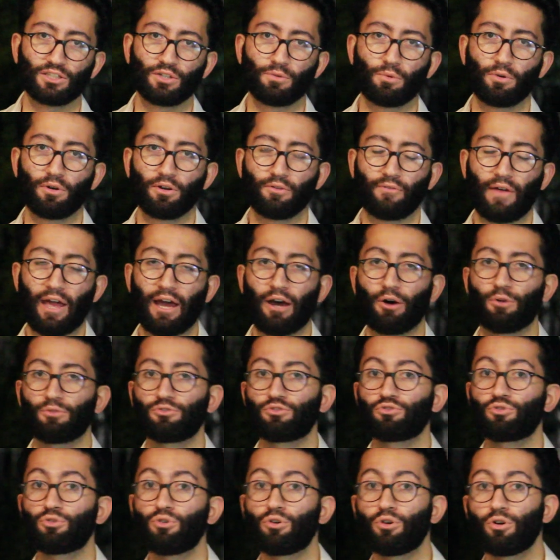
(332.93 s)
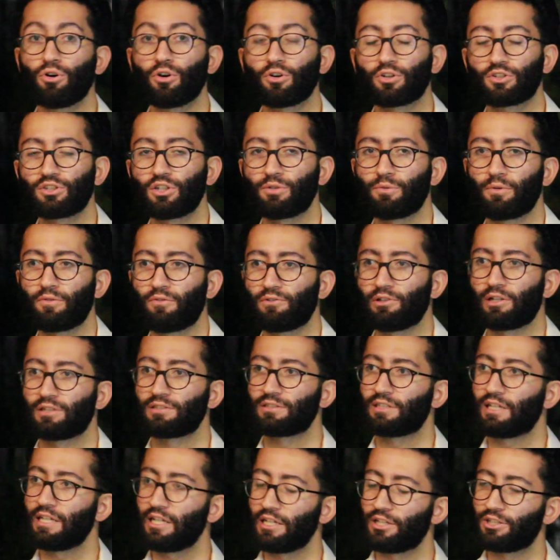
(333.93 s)
you will have held talks, you would have done
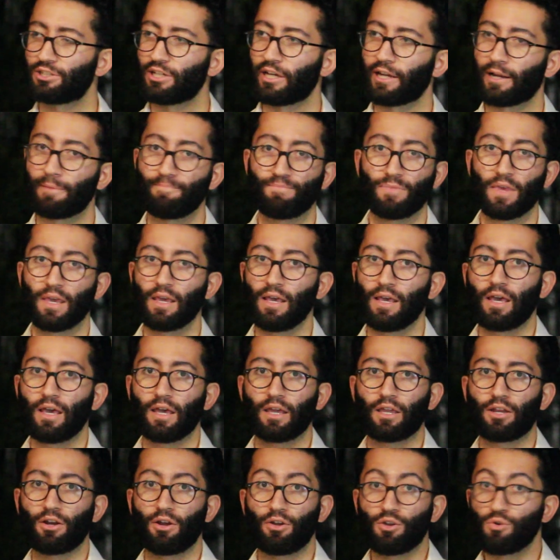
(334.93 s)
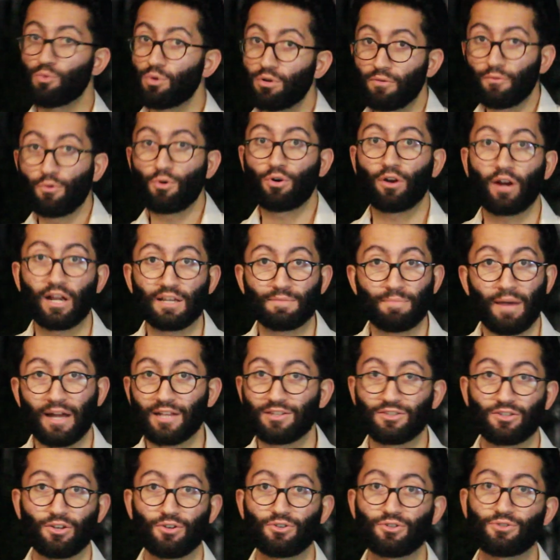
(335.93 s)
teaching, you know, you would have organized
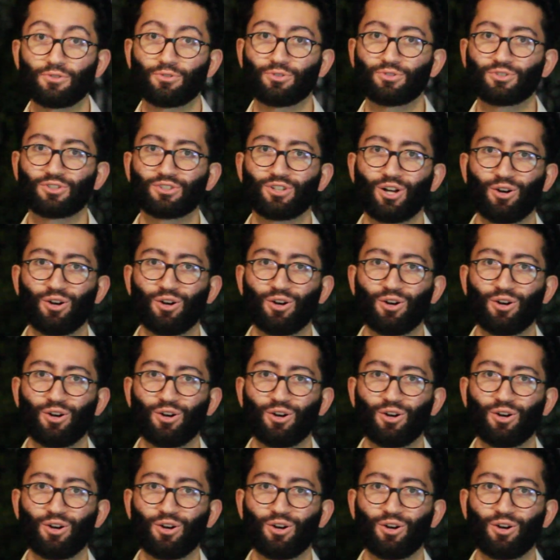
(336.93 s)
mad socials.